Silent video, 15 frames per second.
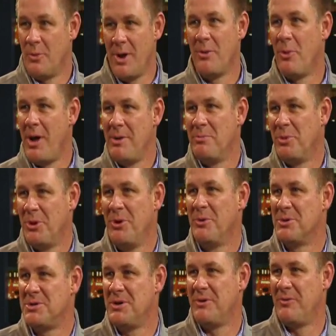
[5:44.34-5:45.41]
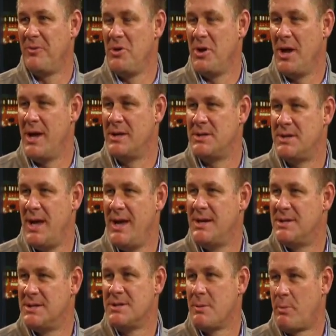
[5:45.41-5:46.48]
red, white, and blue are cheering for the United
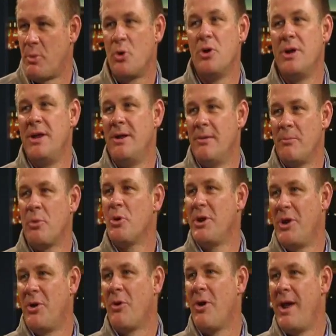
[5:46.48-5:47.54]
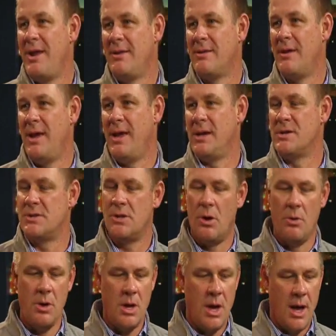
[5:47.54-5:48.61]
States is a pretty pretty great thing.
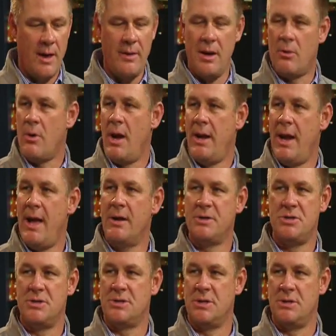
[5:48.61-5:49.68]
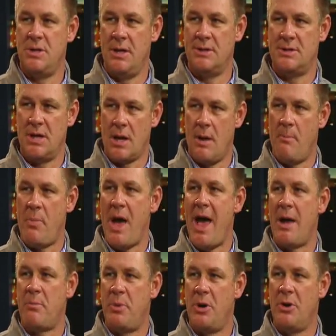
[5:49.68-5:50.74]
So I think right now it's just a, it's a
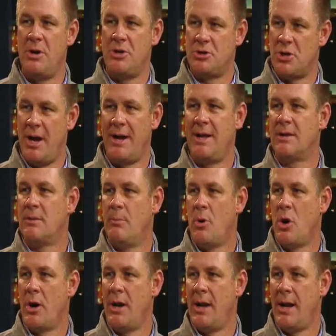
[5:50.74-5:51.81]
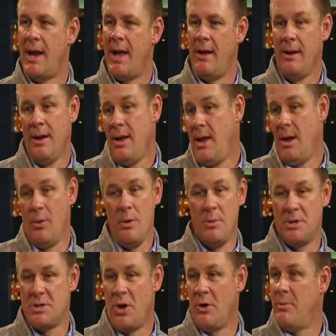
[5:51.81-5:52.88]
compact period to try to get the marketing out. And we've
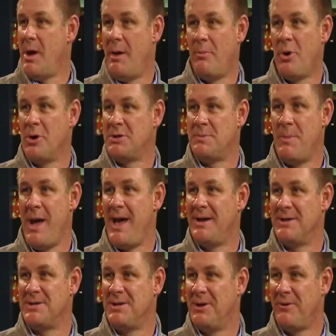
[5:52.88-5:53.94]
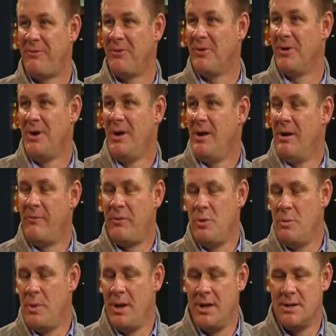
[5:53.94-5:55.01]
been talking about March Madness here for a
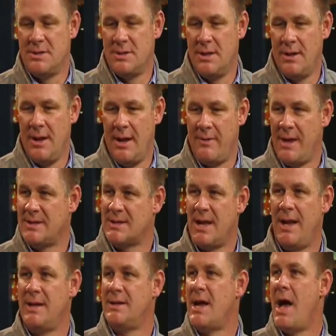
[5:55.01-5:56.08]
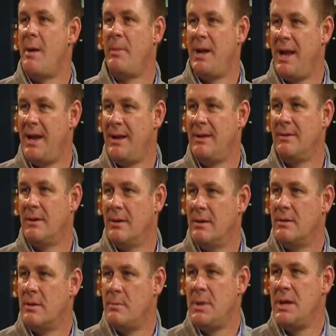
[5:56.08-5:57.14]
few minutes, and, and that's kind of dominating the,
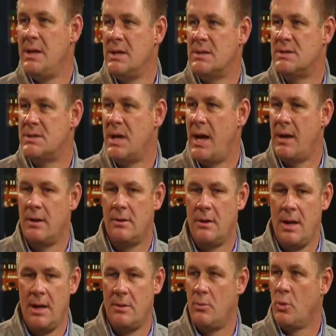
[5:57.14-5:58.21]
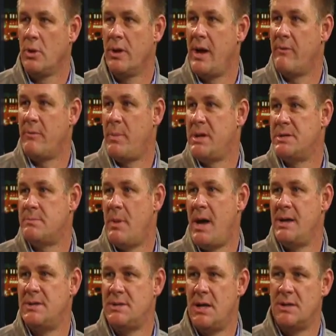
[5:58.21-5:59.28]
the media set and, and really everybody's
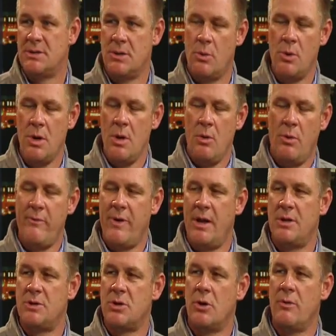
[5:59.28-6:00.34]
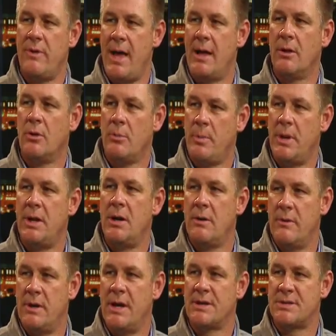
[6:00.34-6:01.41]
mindset. So we've got to turn that a little bit here
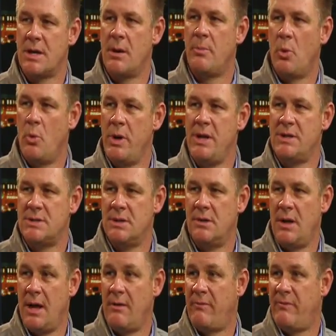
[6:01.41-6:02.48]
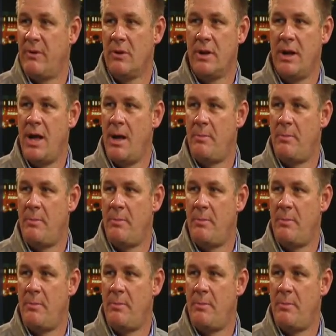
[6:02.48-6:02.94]
in the next couple weeks and, and fill it